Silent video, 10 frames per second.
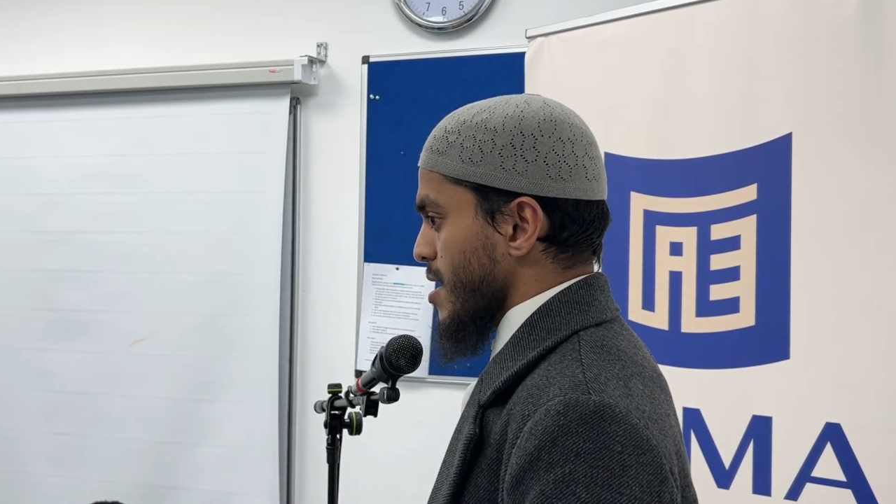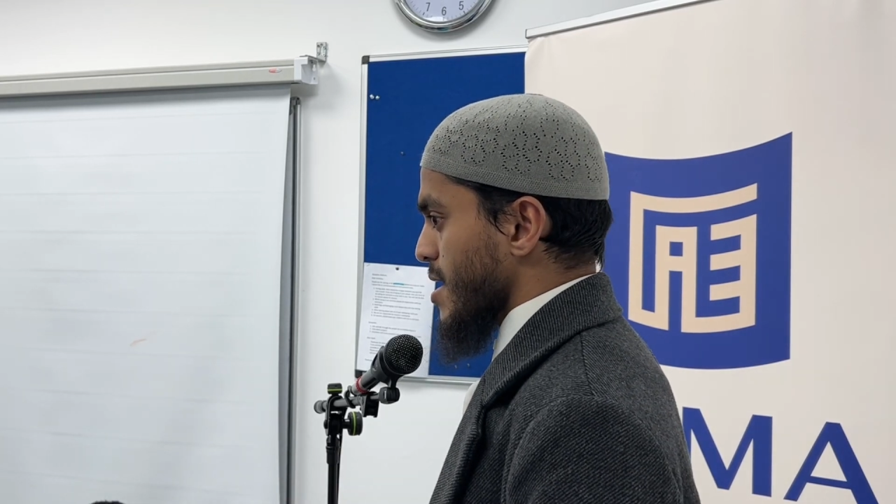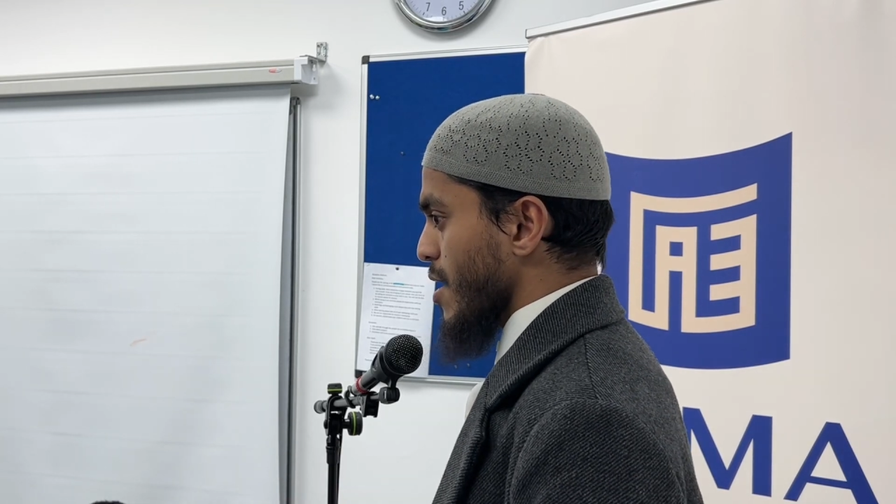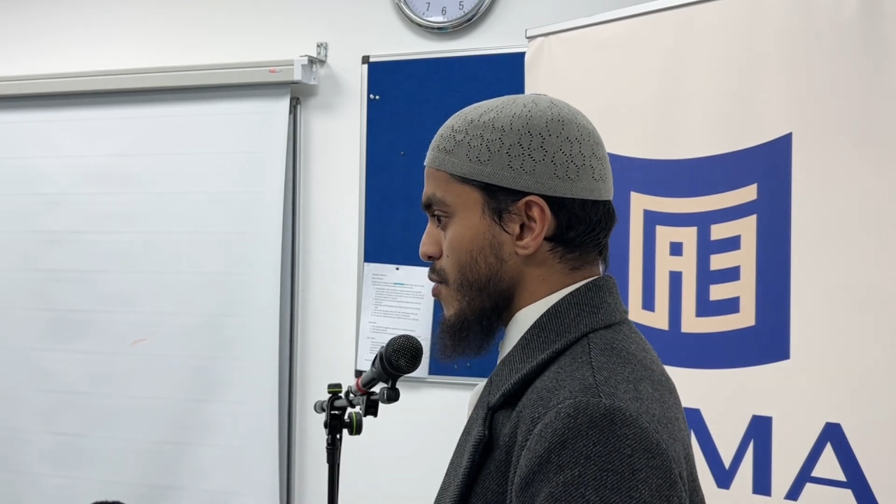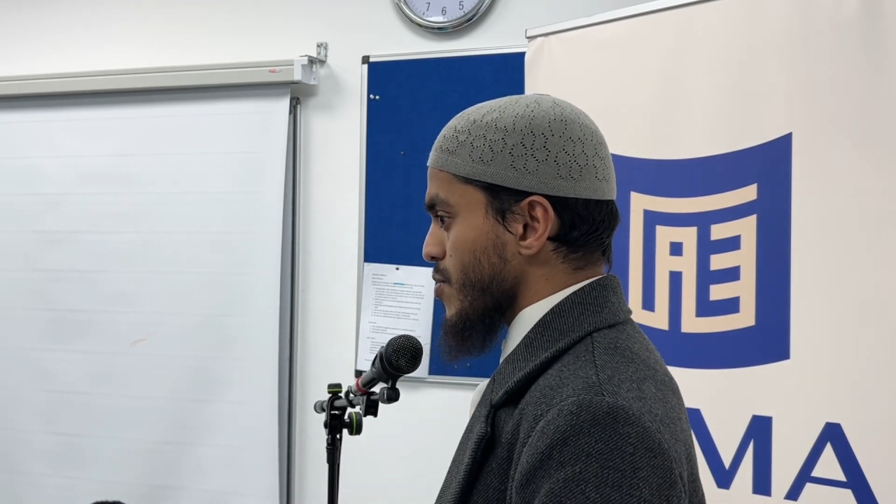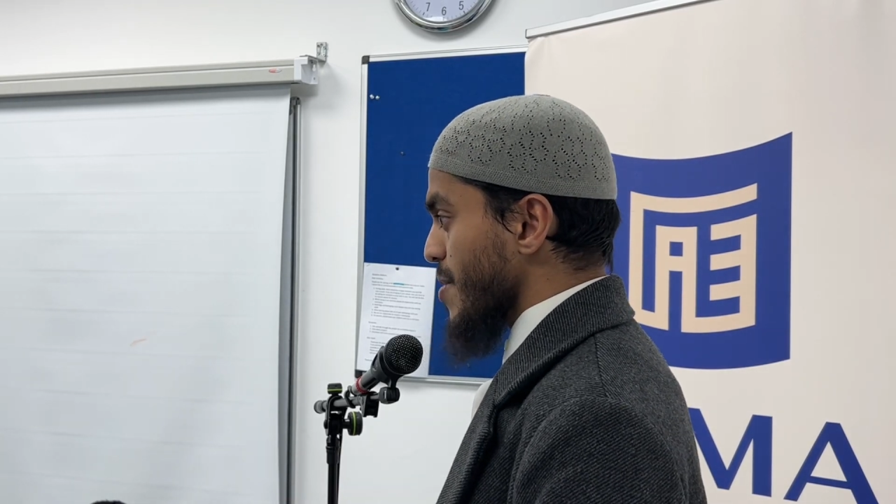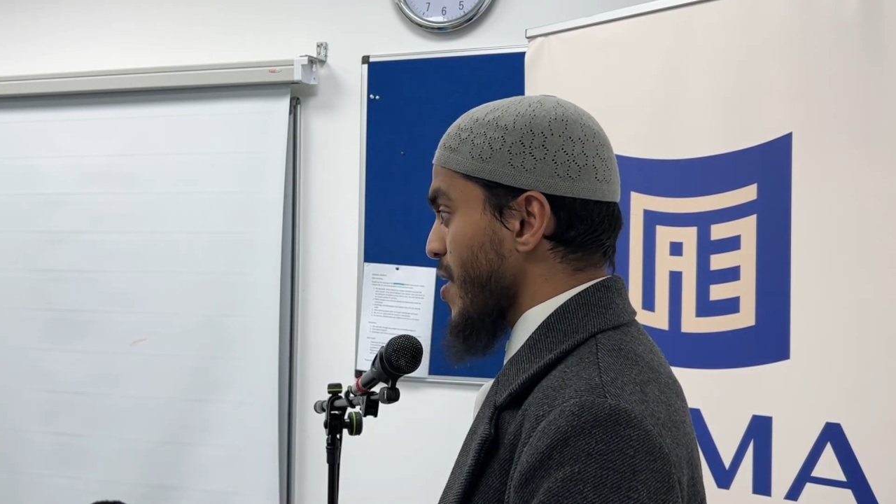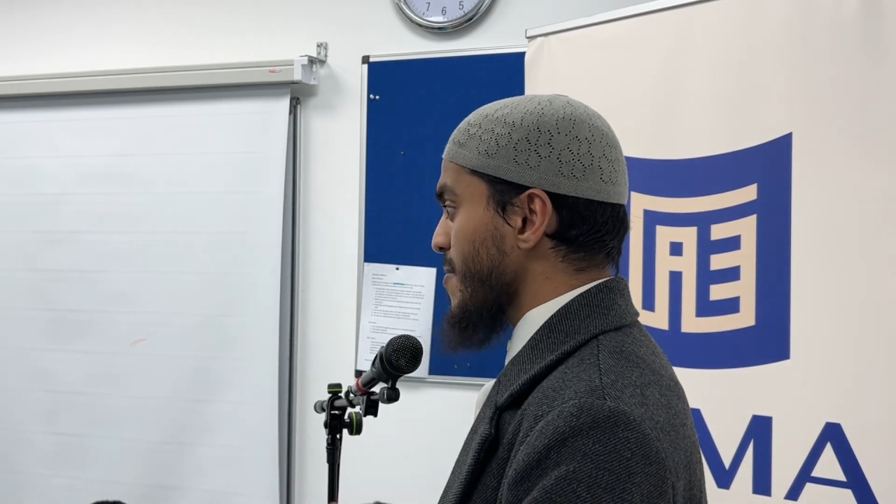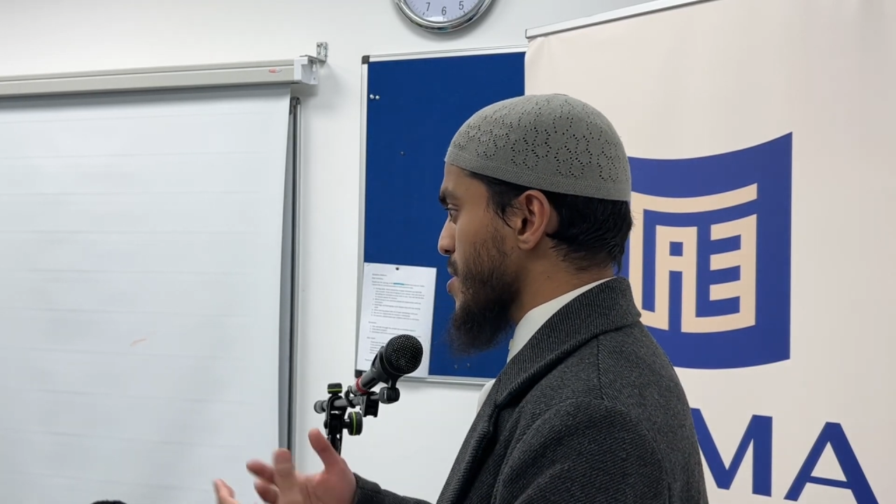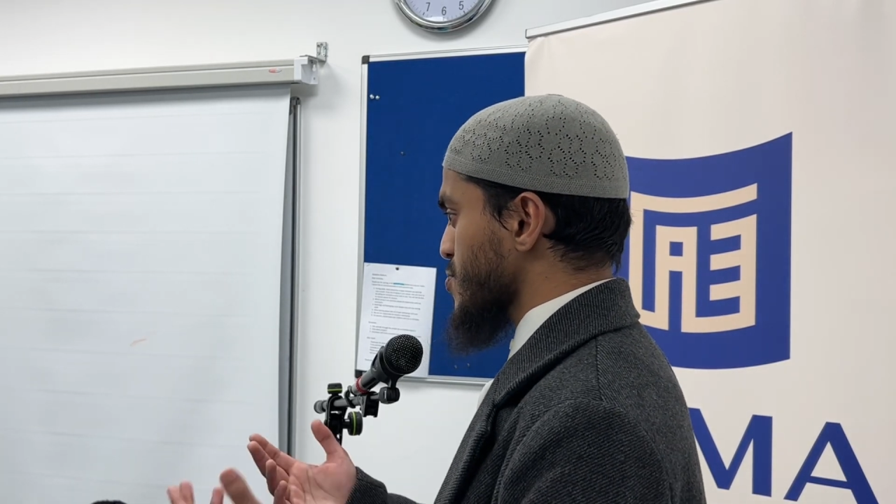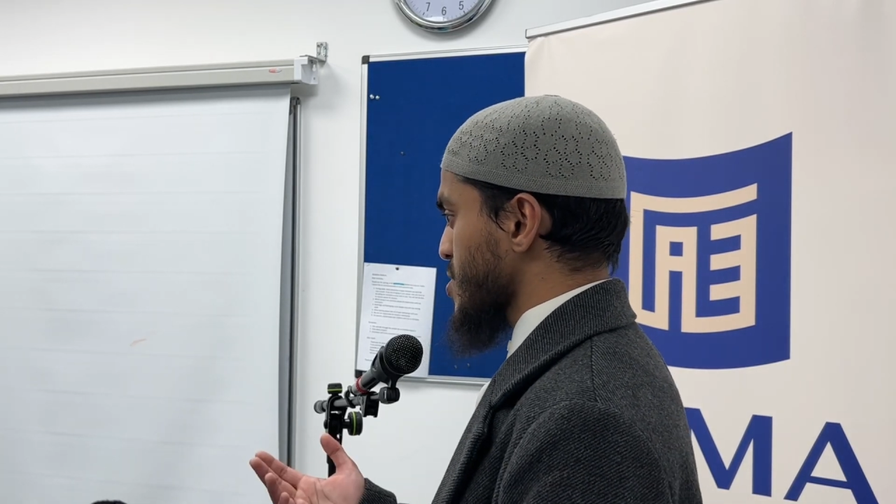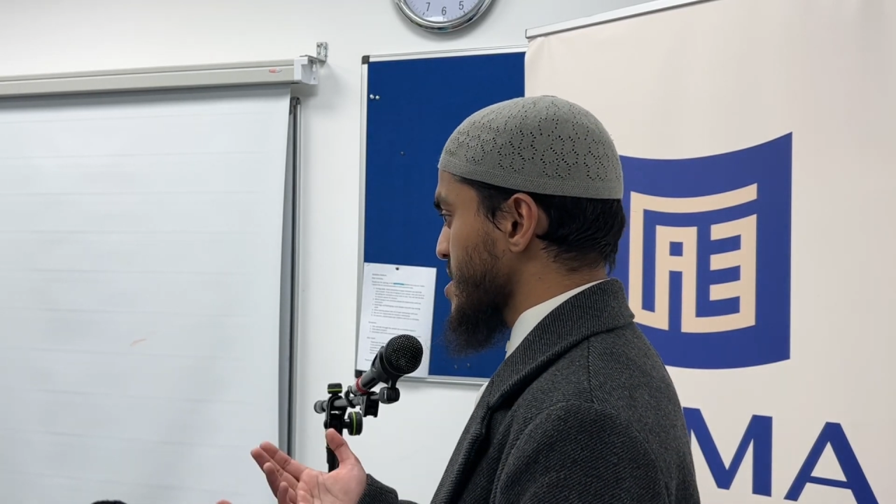Now the purpose, we